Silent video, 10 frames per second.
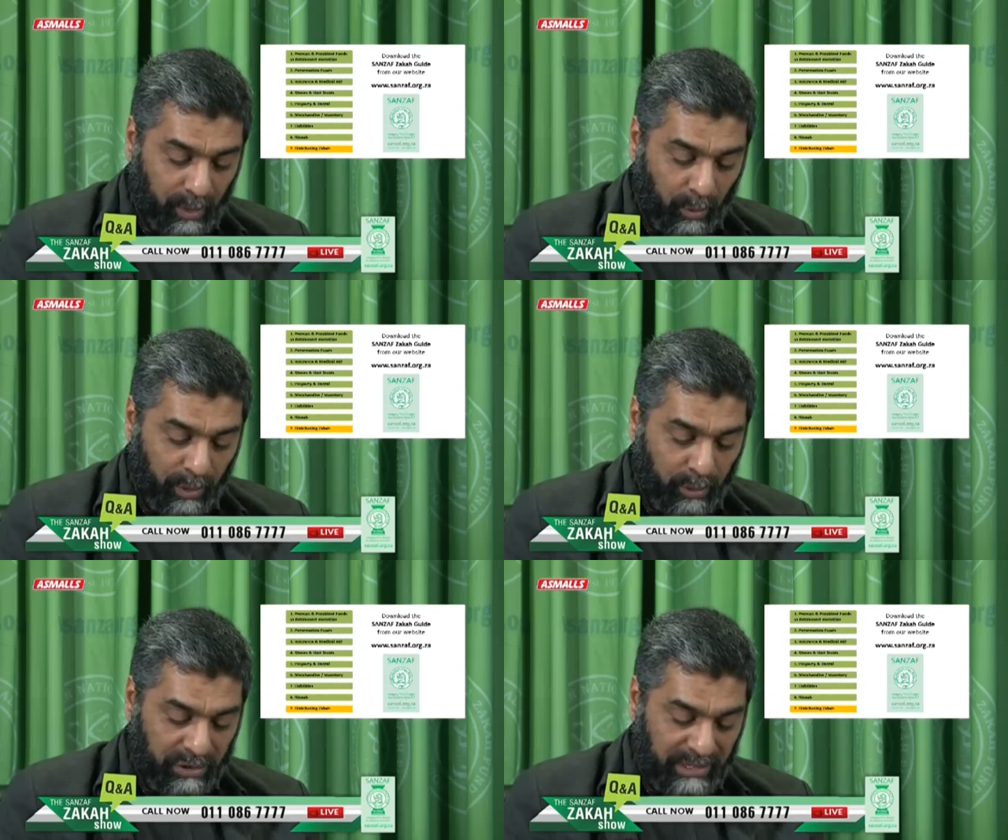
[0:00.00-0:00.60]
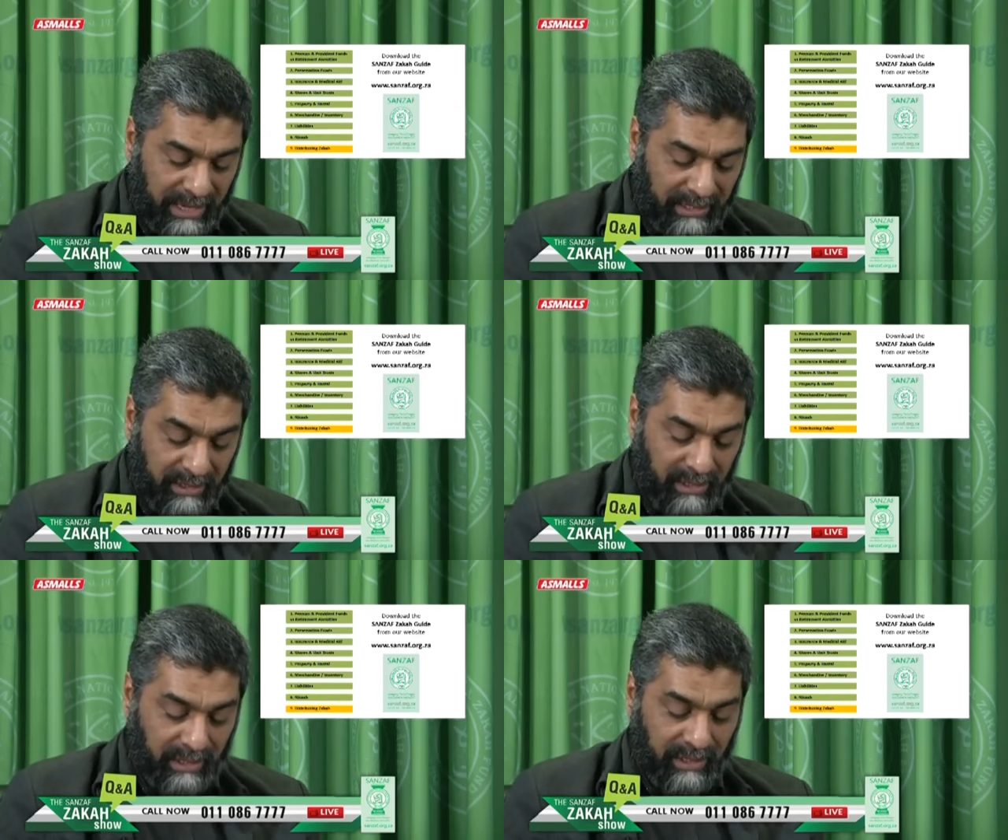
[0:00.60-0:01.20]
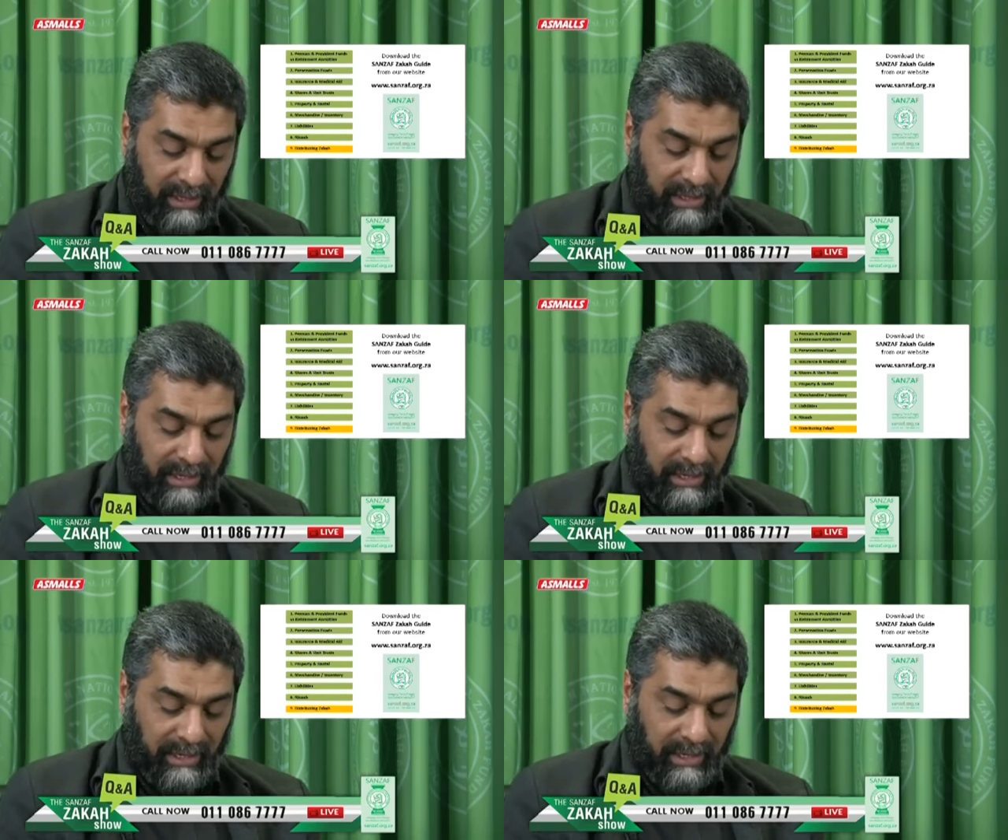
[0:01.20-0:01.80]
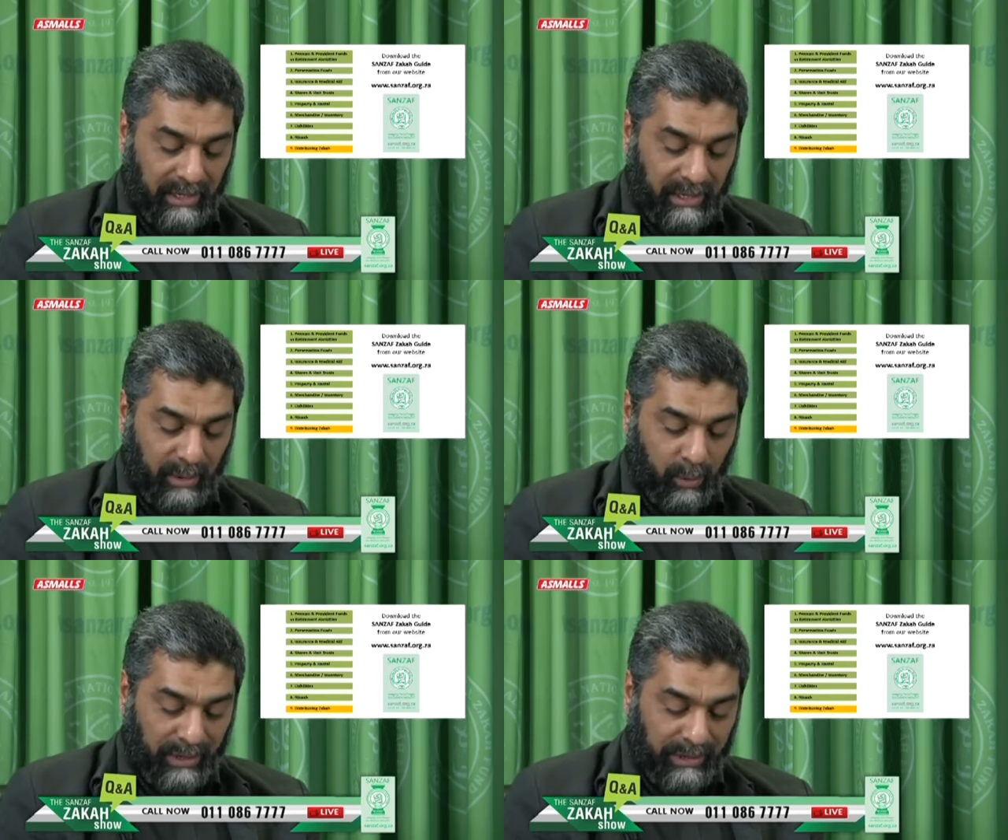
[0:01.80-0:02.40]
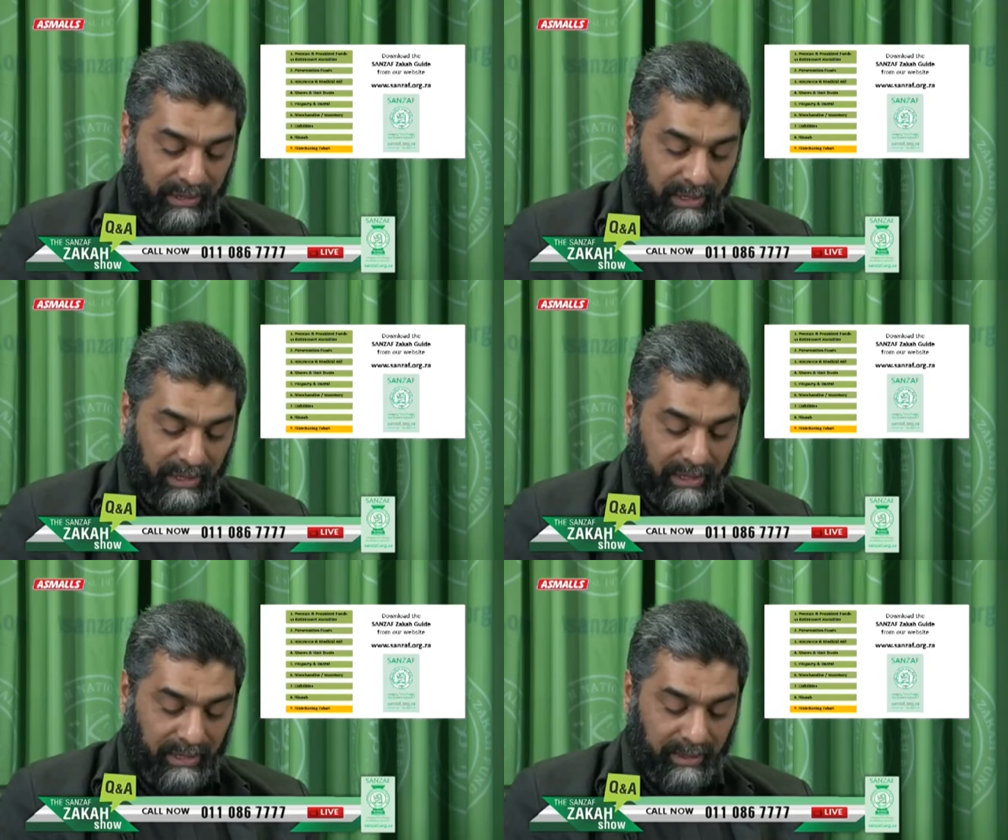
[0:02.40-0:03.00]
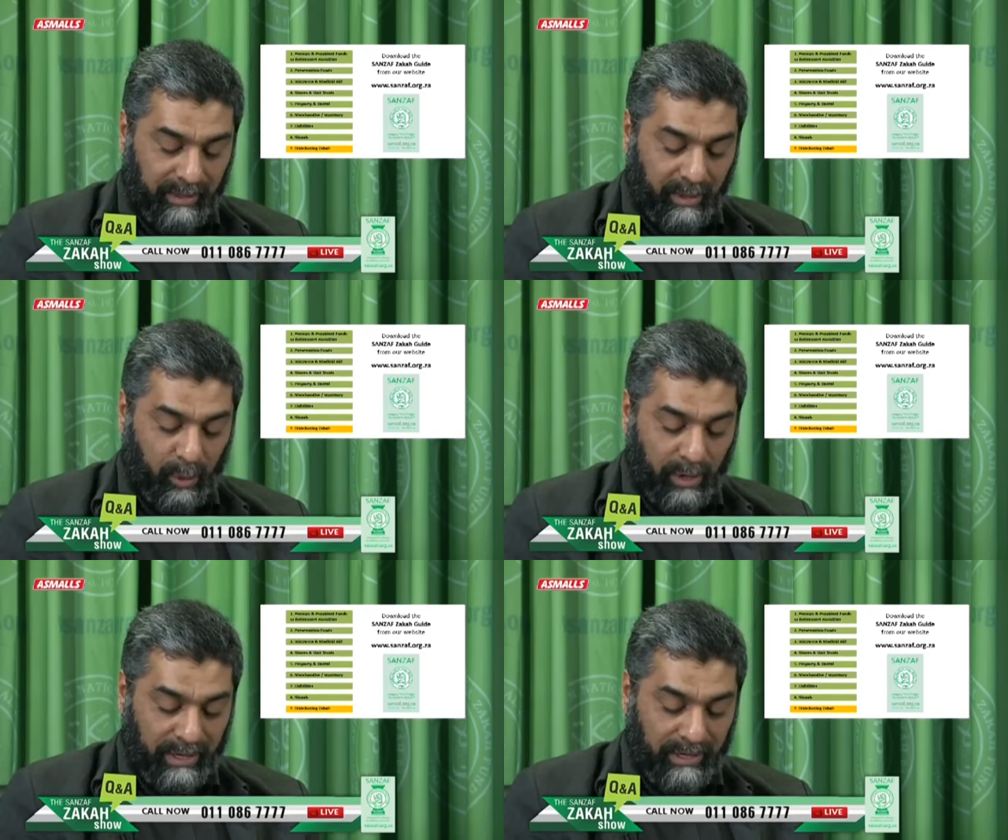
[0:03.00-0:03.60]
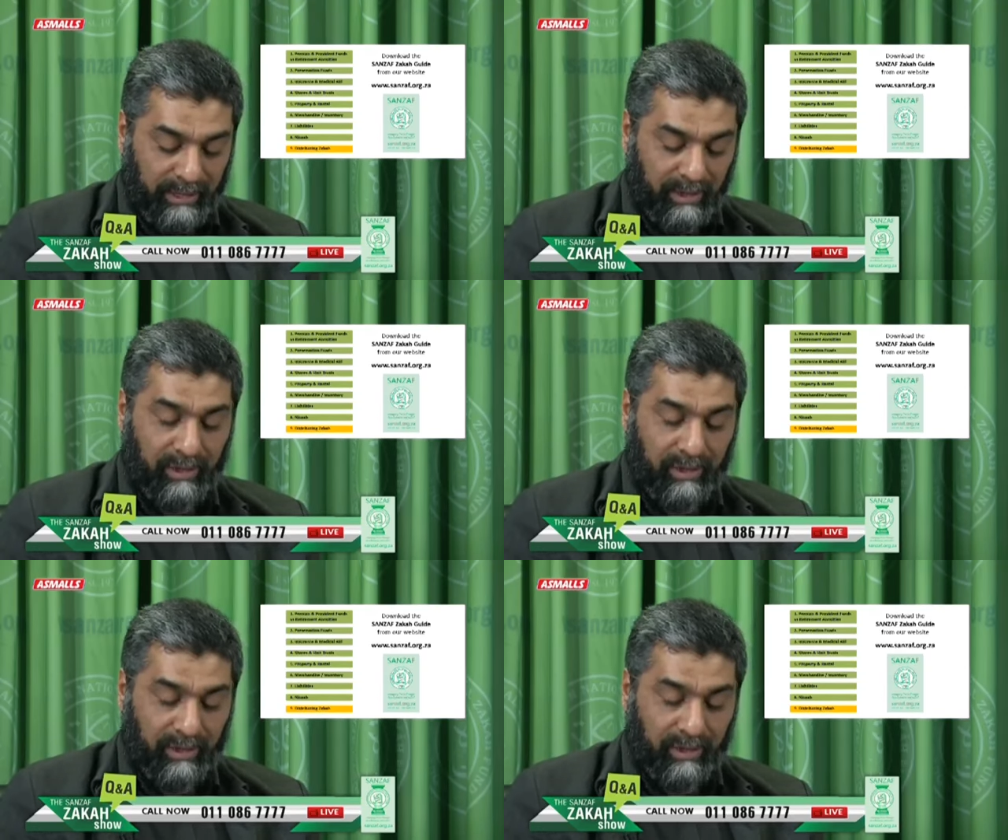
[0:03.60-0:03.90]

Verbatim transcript: We're going to start uh, with uh, caller.